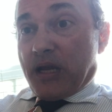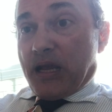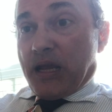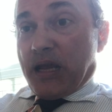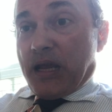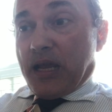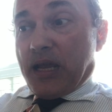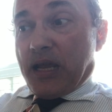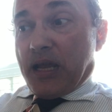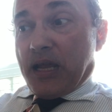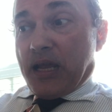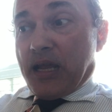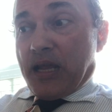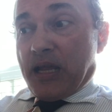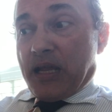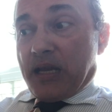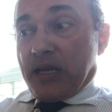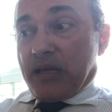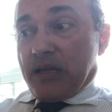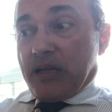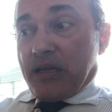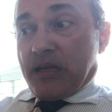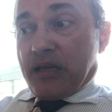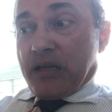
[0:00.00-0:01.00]

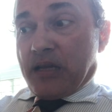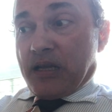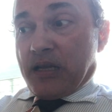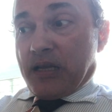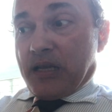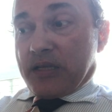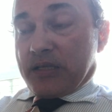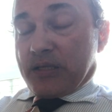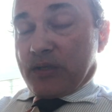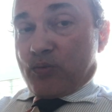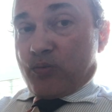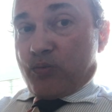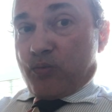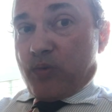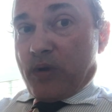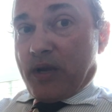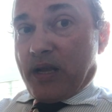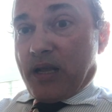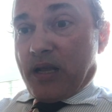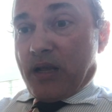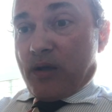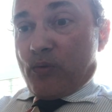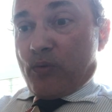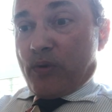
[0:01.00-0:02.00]
and as
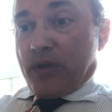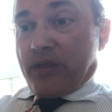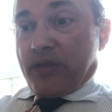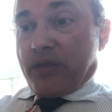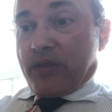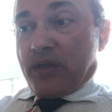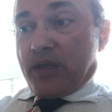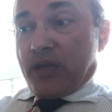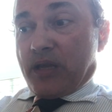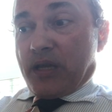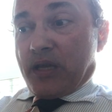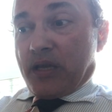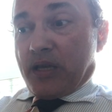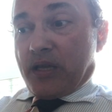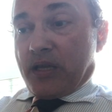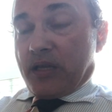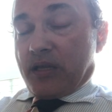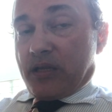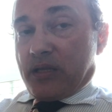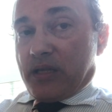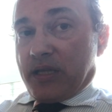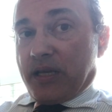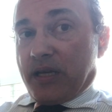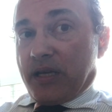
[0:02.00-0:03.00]
well with
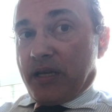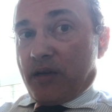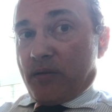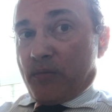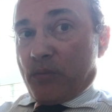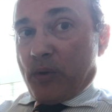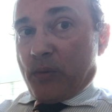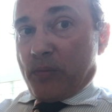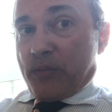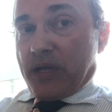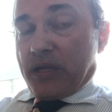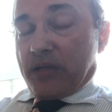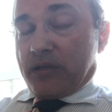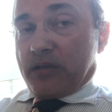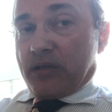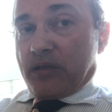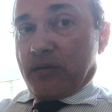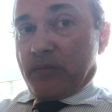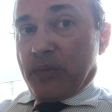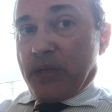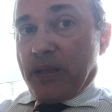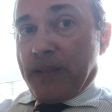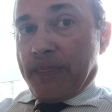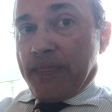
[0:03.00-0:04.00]
linear
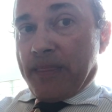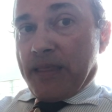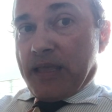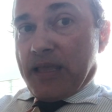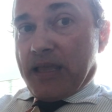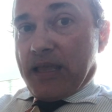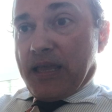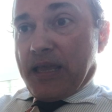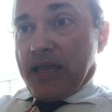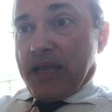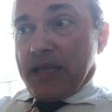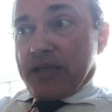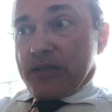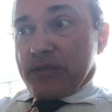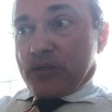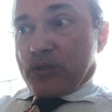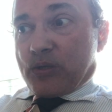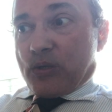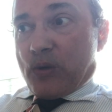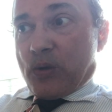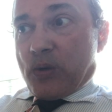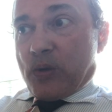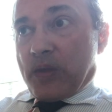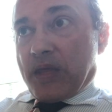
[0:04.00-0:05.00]
momentum. And
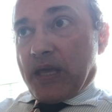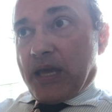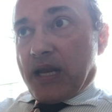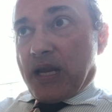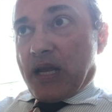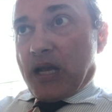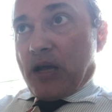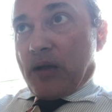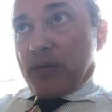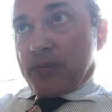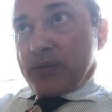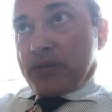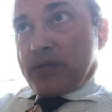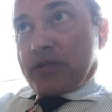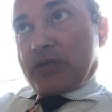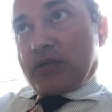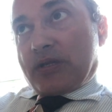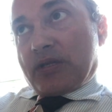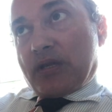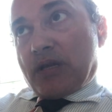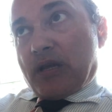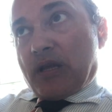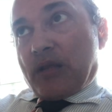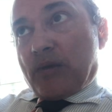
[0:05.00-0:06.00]
so that
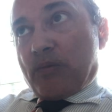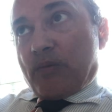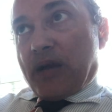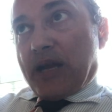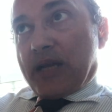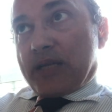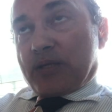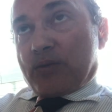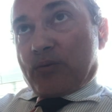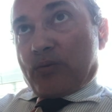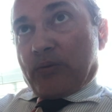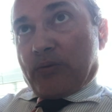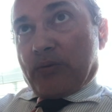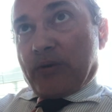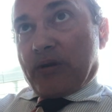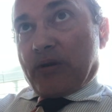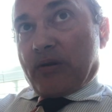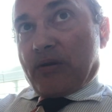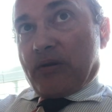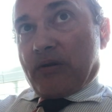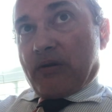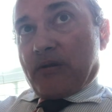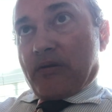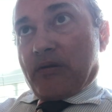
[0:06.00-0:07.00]
helps, and otherwise with
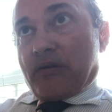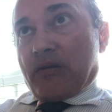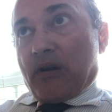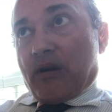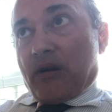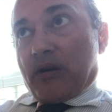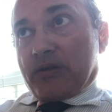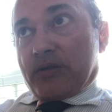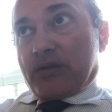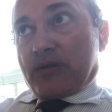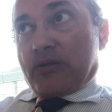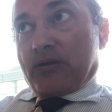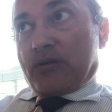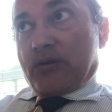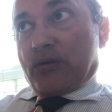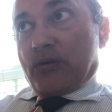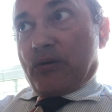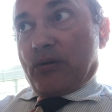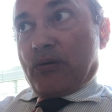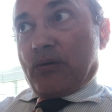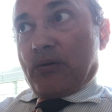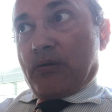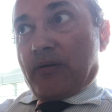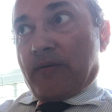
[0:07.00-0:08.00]
regards
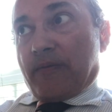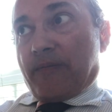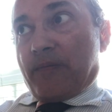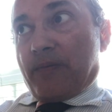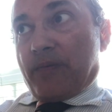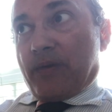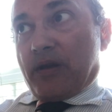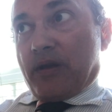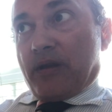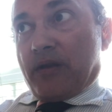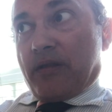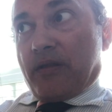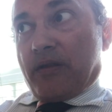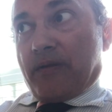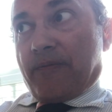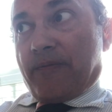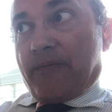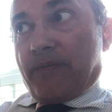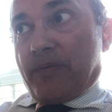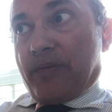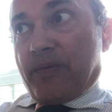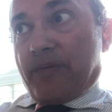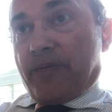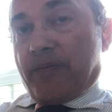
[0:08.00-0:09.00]
to the
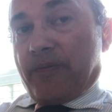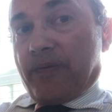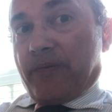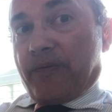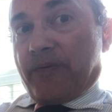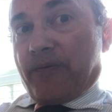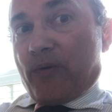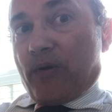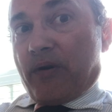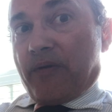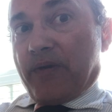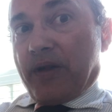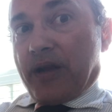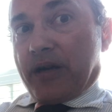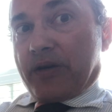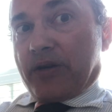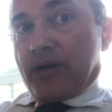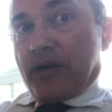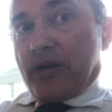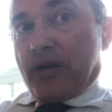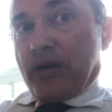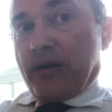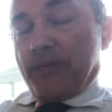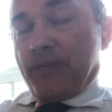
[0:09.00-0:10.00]
four
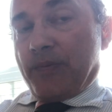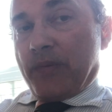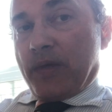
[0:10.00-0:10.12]
vector,